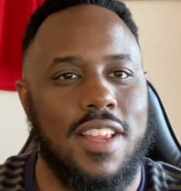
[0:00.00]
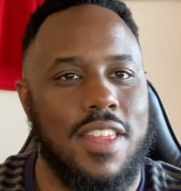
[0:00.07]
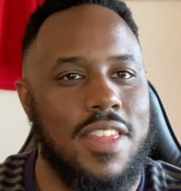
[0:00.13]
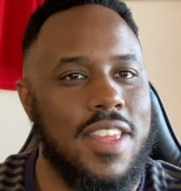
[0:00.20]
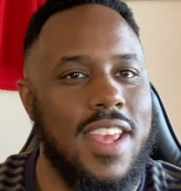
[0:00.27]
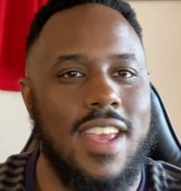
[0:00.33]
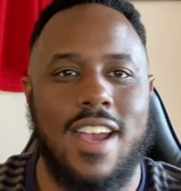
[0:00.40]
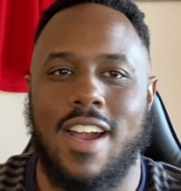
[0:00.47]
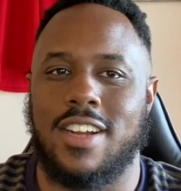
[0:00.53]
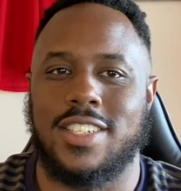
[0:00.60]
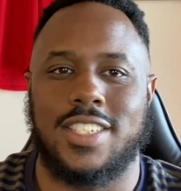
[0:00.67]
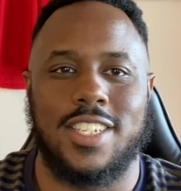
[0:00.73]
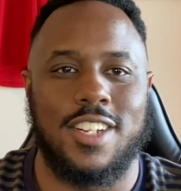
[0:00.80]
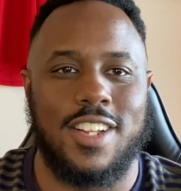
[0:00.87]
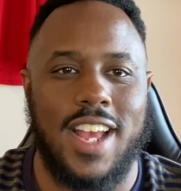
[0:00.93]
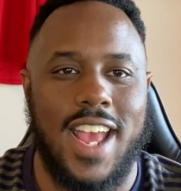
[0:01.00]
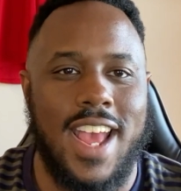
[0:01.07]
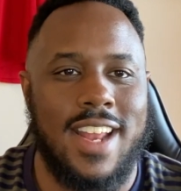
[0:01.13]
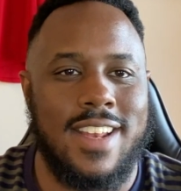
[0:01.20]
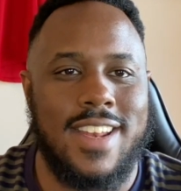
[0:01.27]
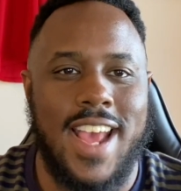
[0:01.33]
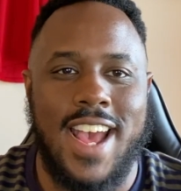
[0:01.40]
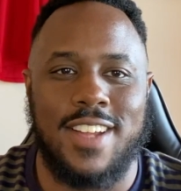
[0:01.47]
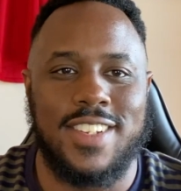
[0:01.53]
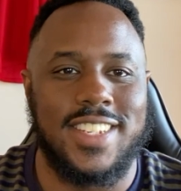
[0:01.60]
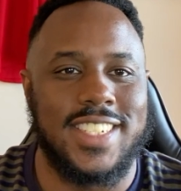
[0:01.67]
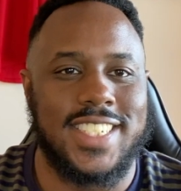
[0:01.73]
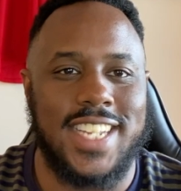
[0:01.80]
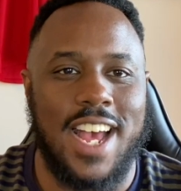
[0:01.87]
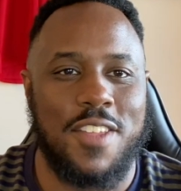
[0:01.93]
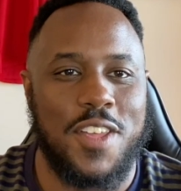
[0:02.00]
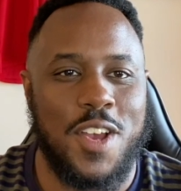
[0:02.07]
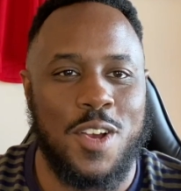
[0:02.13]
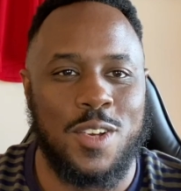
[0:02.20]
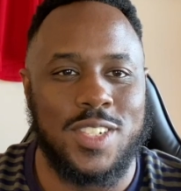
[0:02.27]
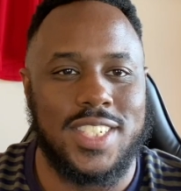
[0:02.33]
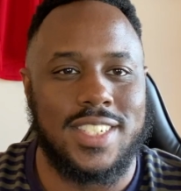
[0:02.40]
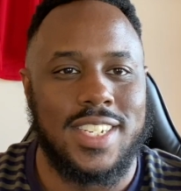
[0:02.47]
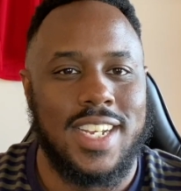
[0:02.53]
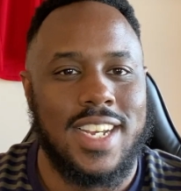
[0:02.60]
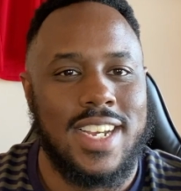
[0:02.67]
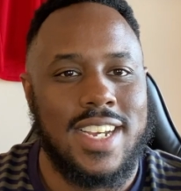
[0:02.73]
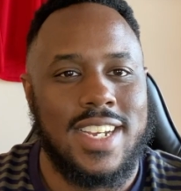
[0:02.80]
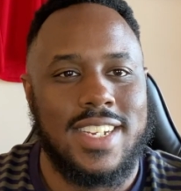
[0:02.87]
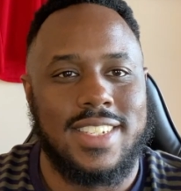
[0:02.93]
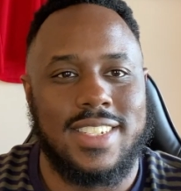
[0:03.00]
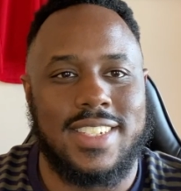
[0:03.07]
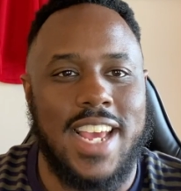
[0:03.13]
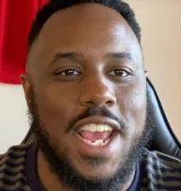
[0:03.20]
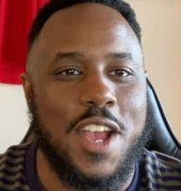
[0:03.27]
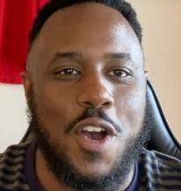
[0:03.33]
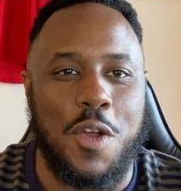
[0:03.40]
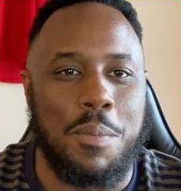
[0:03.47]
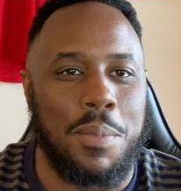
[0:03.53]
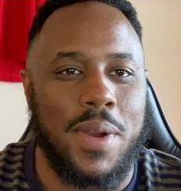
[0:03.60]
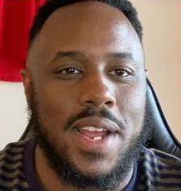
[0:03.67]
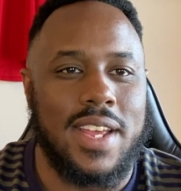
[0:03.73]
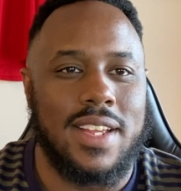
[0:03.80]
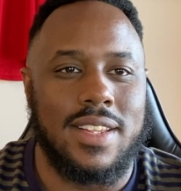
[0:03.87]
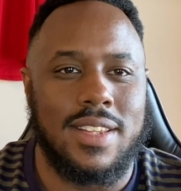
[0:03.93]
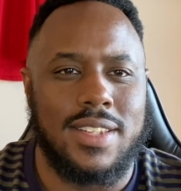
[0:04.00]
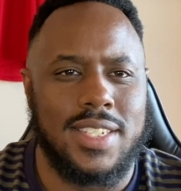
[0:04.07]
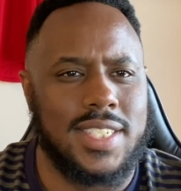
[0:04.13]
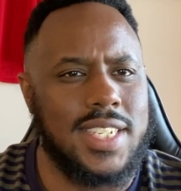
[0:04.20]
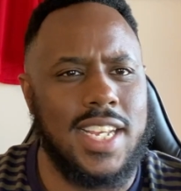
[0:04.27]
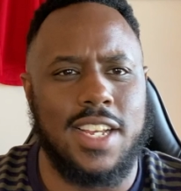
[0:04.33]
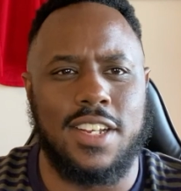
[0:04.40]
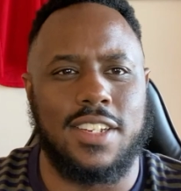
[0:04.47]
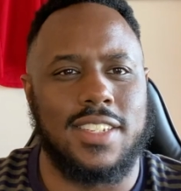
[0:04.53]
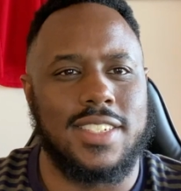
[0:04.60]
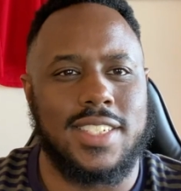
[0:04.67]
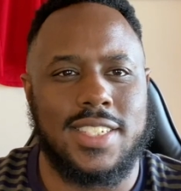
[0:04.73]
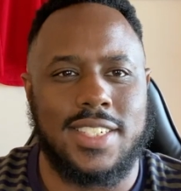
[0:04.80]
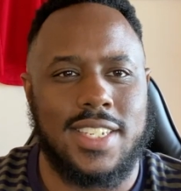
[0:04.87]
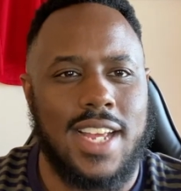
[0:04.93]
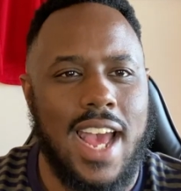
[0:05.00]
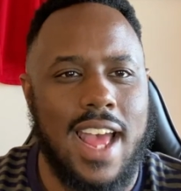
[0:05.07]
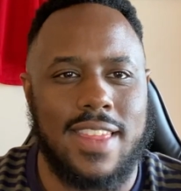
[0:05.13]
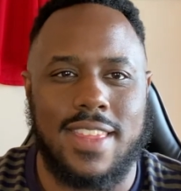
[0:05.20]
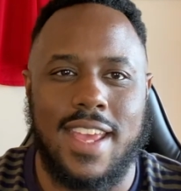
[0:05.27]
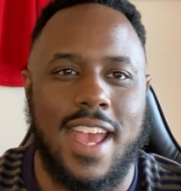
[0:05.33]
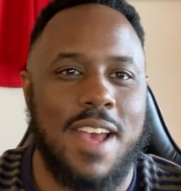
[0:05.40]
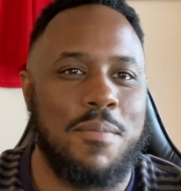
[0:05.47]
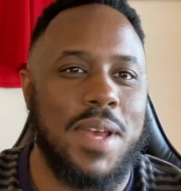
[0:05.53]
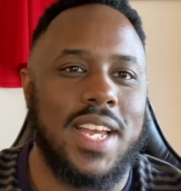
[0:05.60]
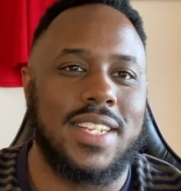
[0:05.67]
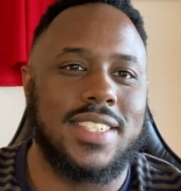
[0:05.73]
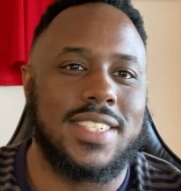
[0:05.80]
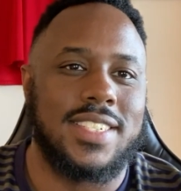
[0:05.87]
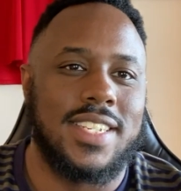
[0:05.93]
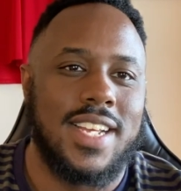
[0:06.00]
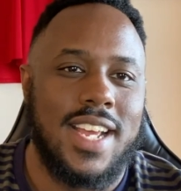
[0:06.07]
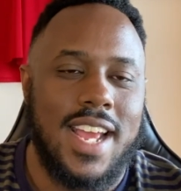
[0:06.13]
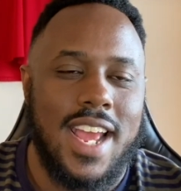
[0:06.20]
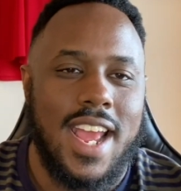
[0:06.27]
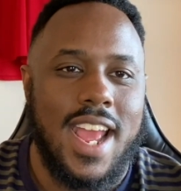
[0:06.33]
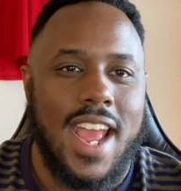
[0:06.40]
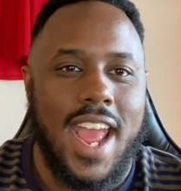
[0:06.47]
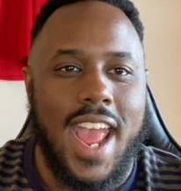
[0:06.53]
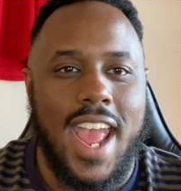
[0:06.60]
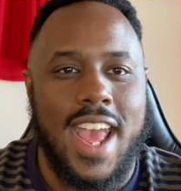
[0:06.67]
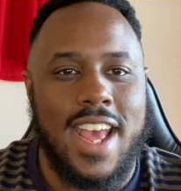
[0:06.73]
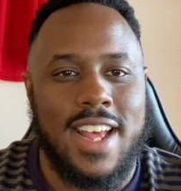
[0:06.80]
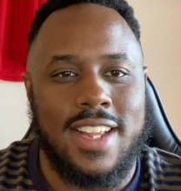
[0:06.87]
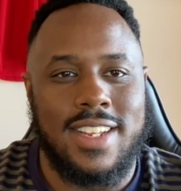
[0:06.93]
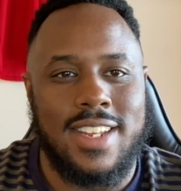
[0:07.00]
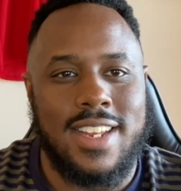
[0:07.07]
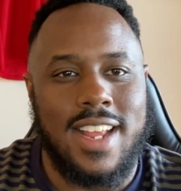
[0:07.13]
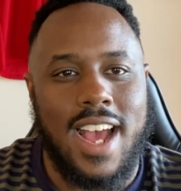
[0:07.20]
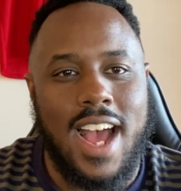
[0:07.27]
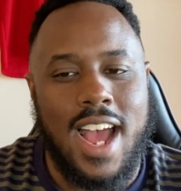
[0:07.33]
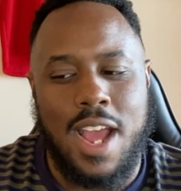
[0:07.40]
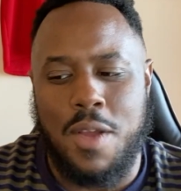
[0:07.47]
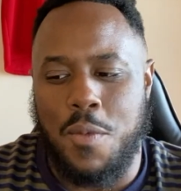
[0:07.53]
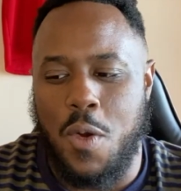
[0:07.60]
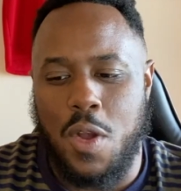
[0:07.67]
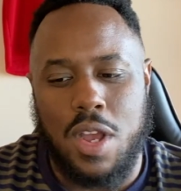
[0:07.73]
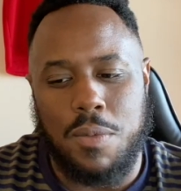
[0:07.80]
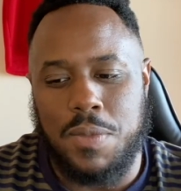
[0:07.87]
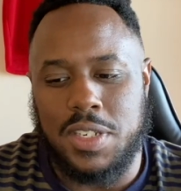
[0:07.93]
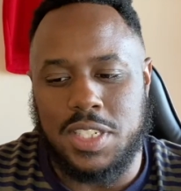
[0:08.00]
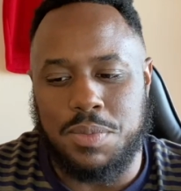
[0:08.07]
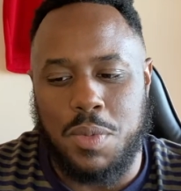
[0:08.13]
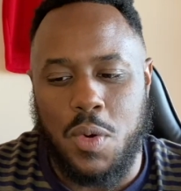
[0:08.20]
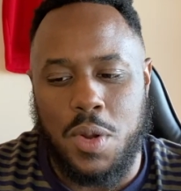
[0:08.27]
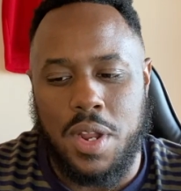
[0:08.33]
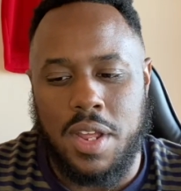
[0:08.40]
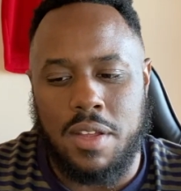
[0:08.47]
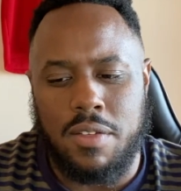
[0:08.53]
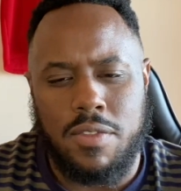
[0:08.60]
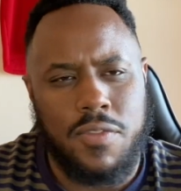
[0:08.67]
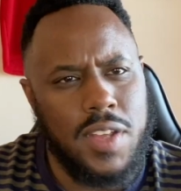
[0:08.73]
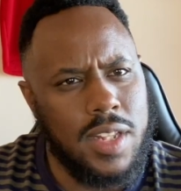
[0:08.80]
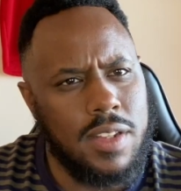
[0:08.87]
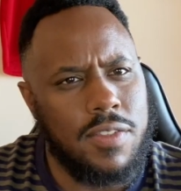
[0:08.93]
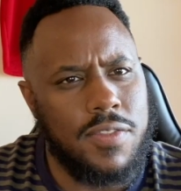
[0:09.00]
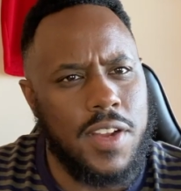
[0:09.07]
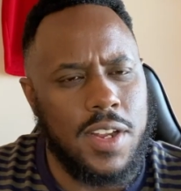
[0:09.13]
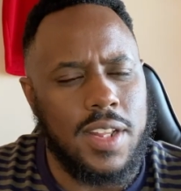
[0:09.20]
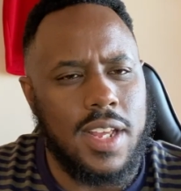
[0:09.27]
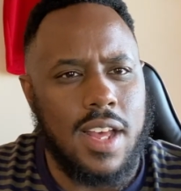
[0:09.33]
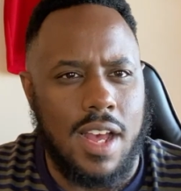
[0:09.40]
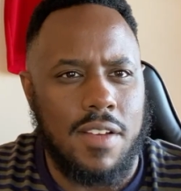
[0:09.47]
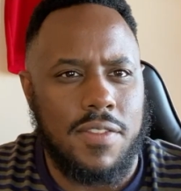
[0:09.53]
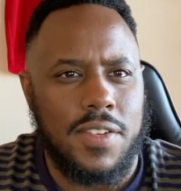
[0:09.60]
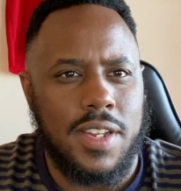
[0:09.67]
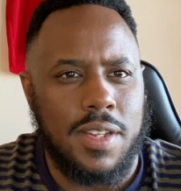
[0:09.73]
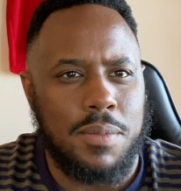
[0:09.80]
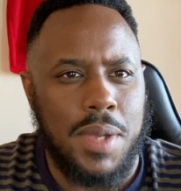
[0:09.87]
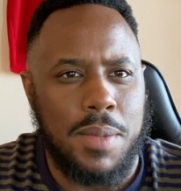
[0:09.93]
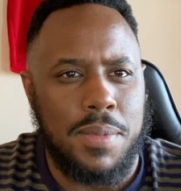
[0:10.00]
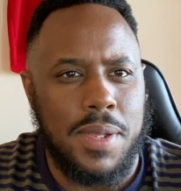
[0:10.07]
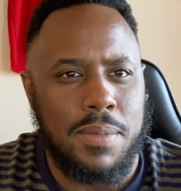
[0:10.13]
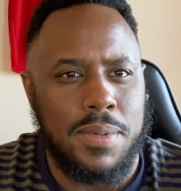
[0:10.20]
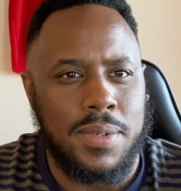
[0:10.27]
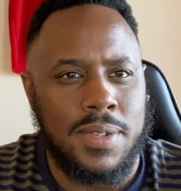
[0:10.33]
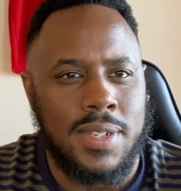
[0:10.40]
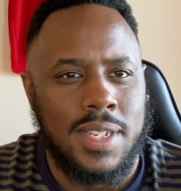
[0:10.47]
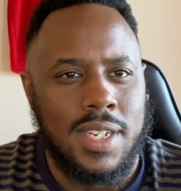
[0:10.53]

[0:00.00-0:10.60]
The Arsenal, head down to the South Coast to take on Brighton, the Seagulls, at the Amex. And I woke up this morning feeling fairly confident, my people.